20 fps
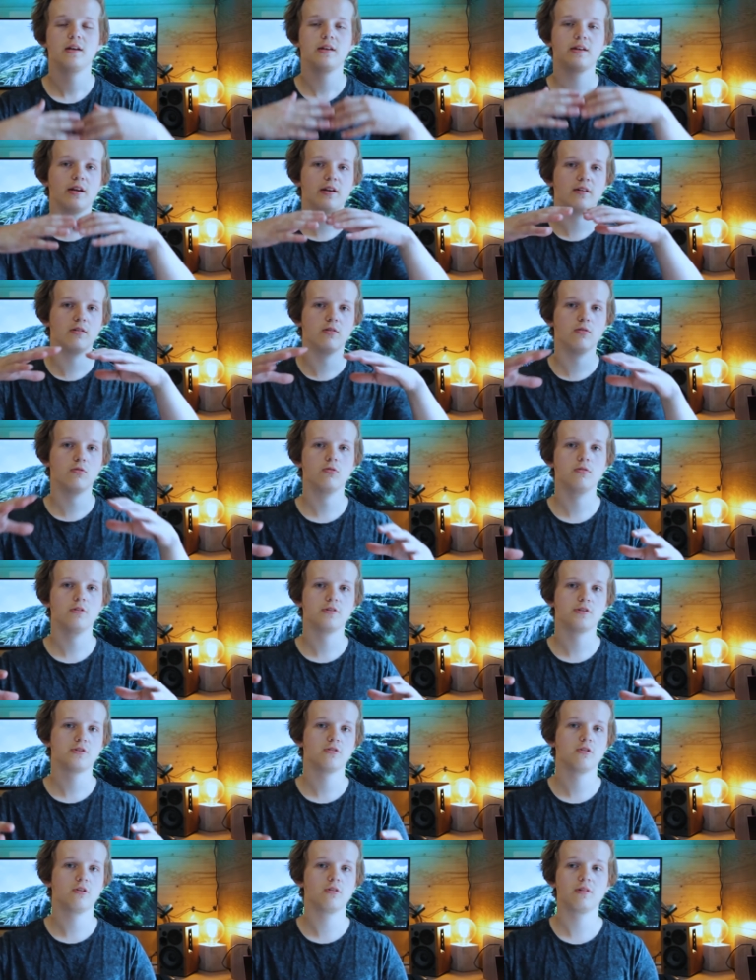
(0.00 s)
getting it all in the
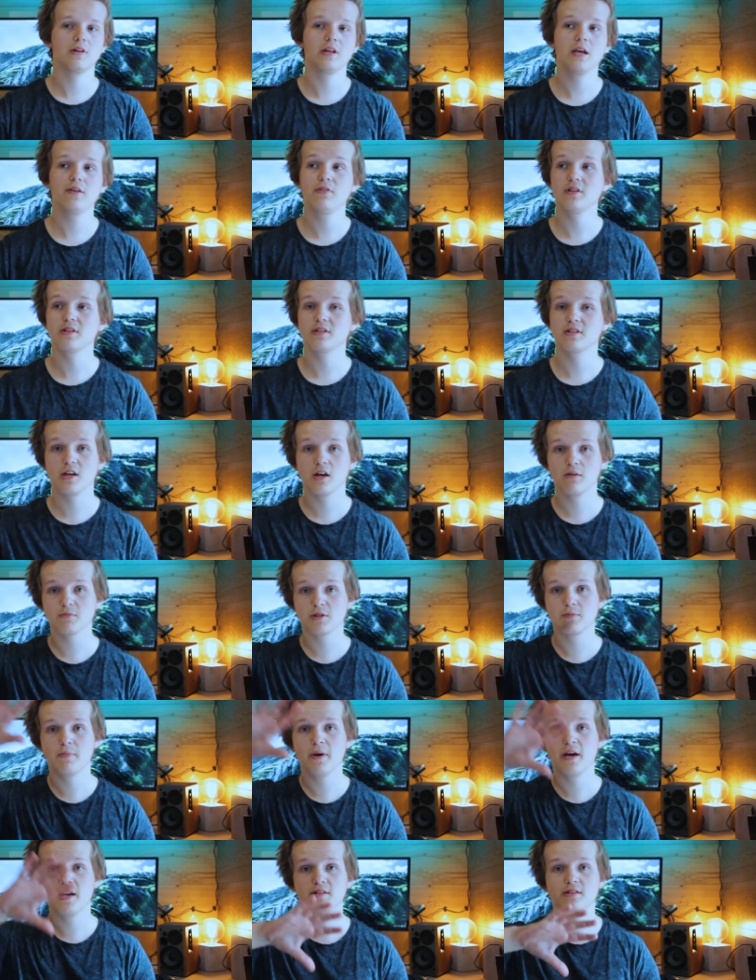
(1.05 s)
shot, leaving some
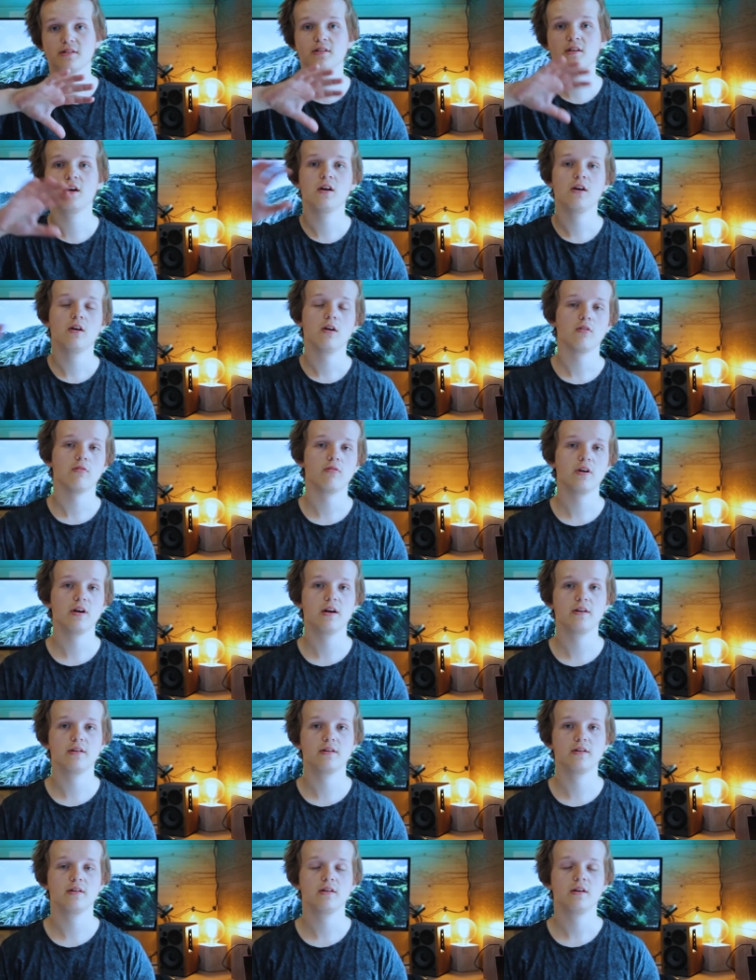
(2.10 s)
space
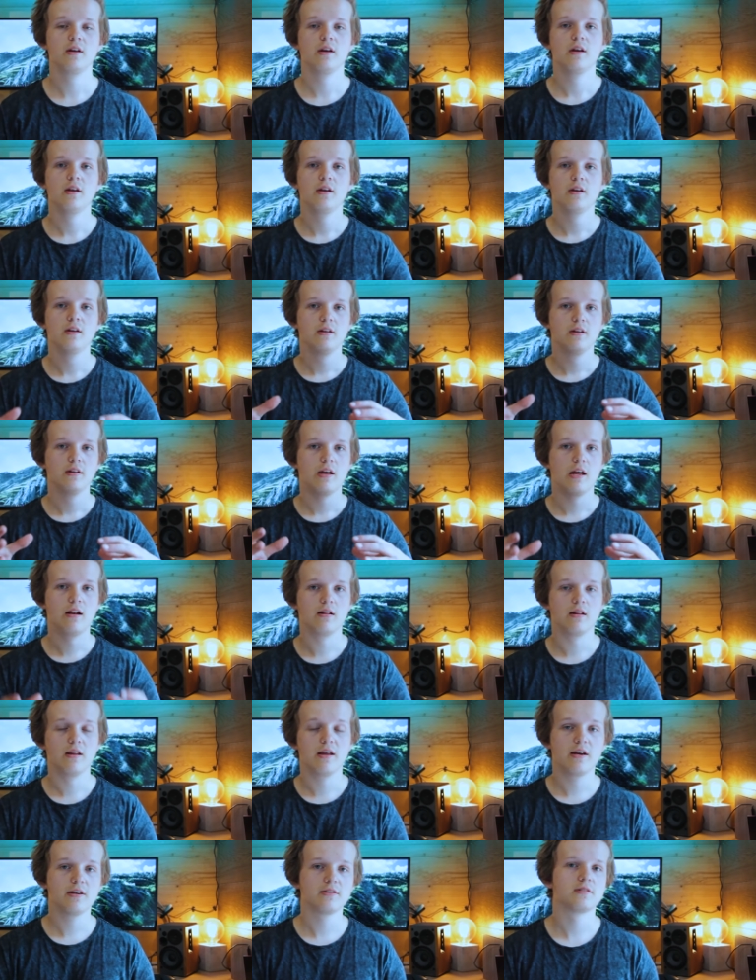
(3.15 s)
around it. It
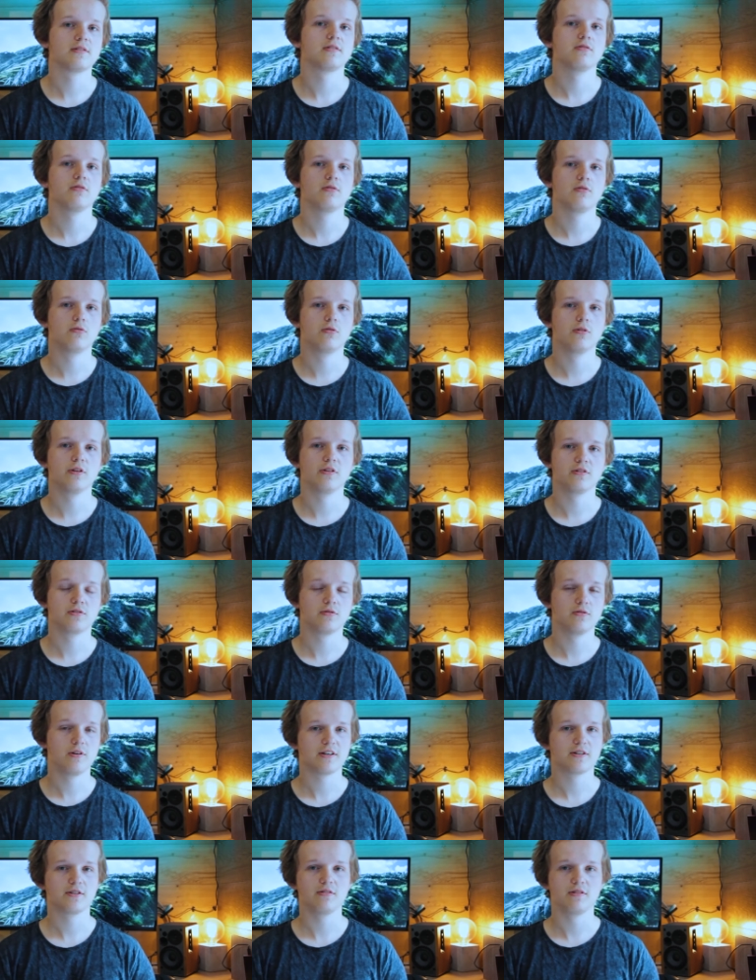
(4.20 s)
allows the audience
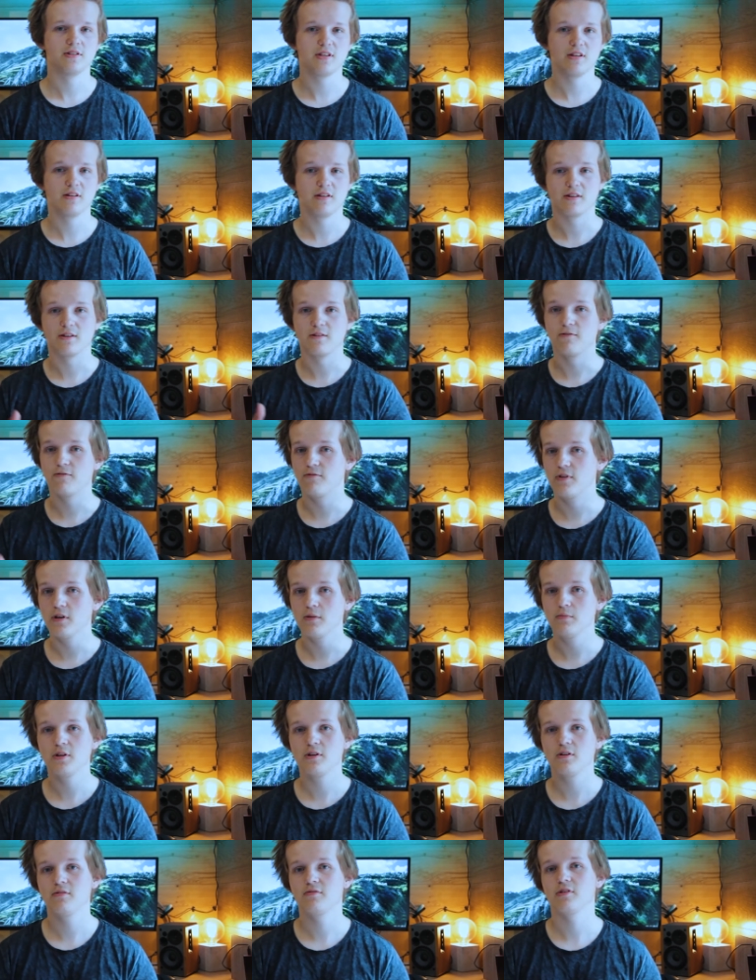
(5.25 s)
to actually see like the
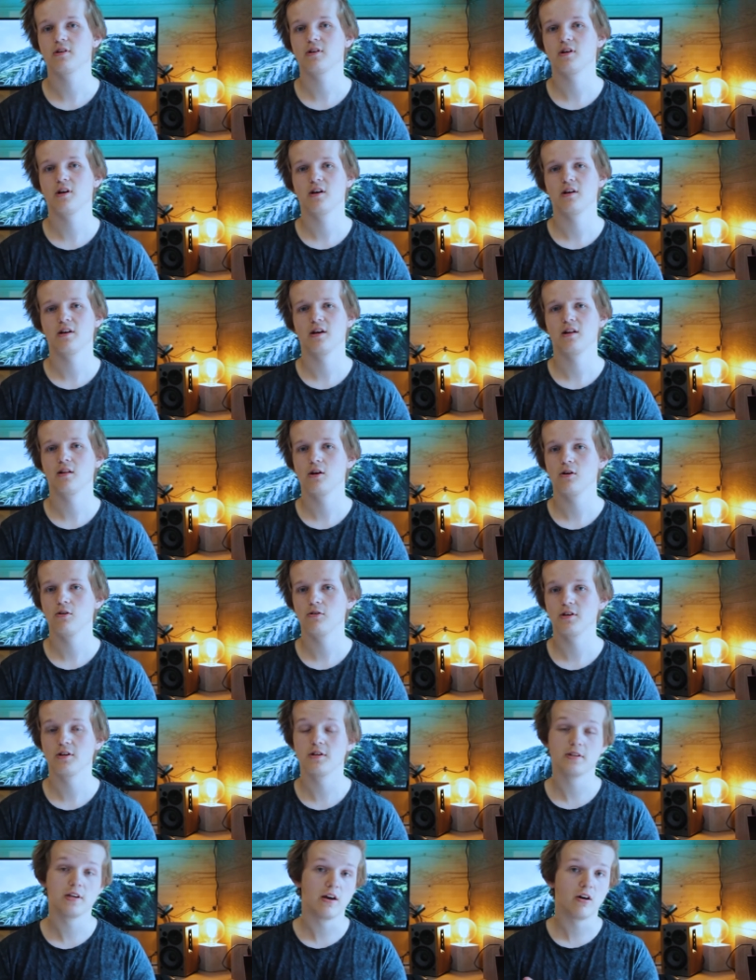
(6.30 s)
fitment of the car, how low it
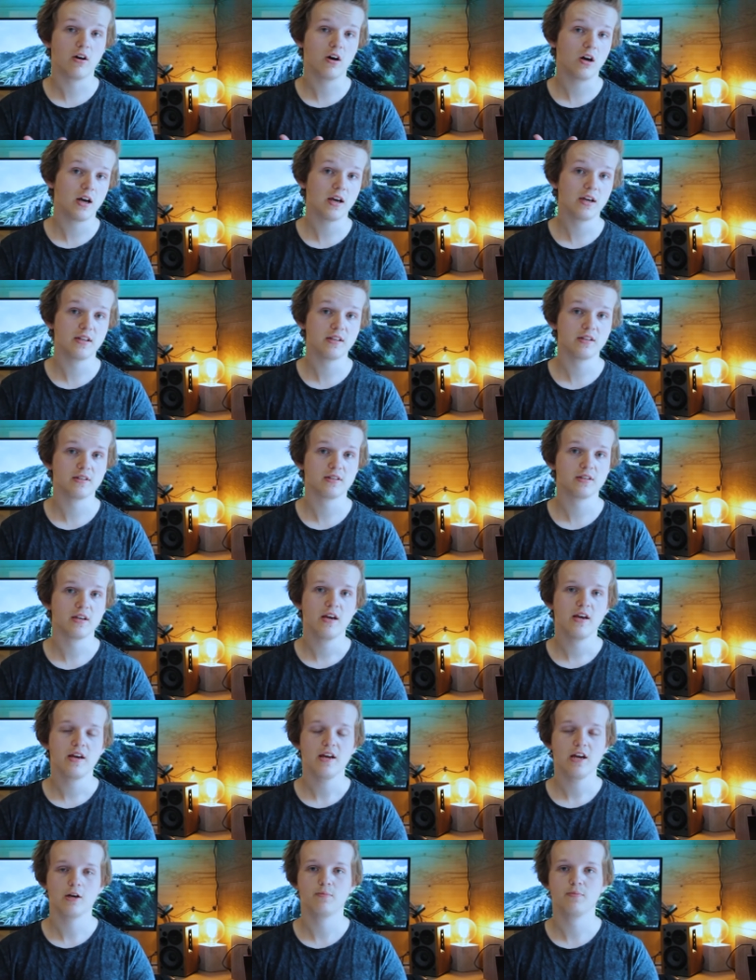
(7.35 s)
is, how high it is,
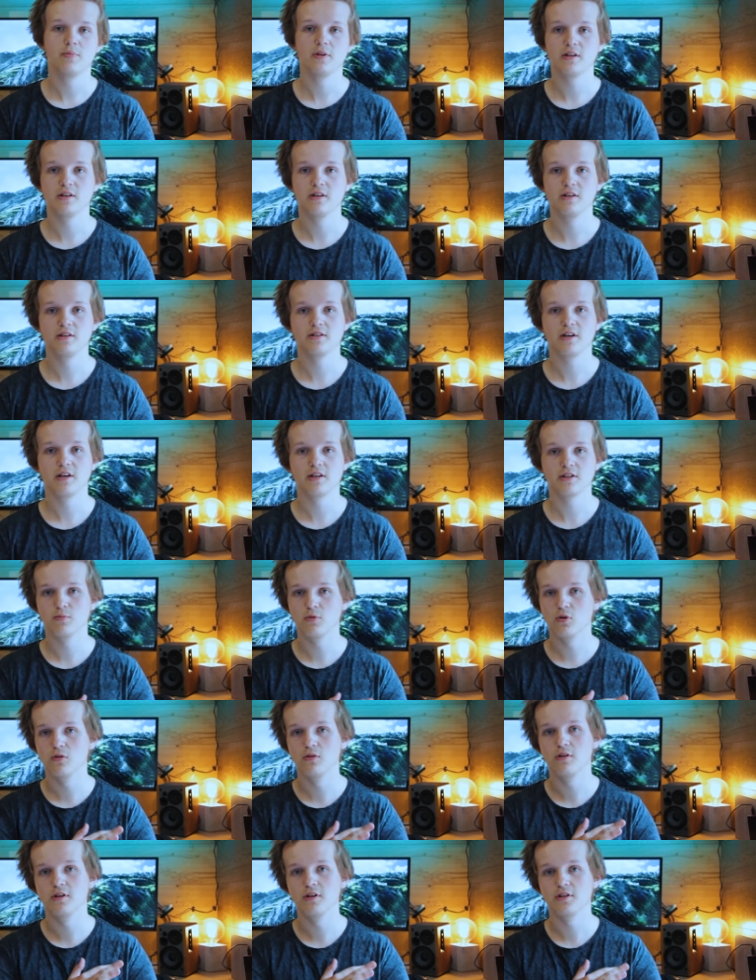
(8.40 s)
how big it is, how
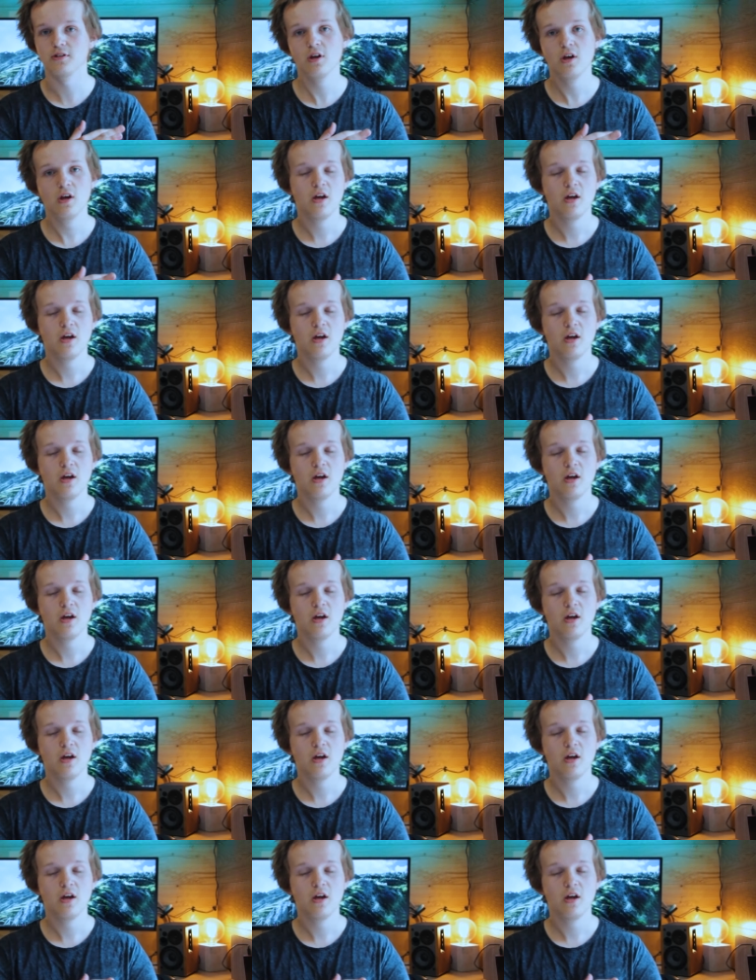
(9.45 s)
small it is,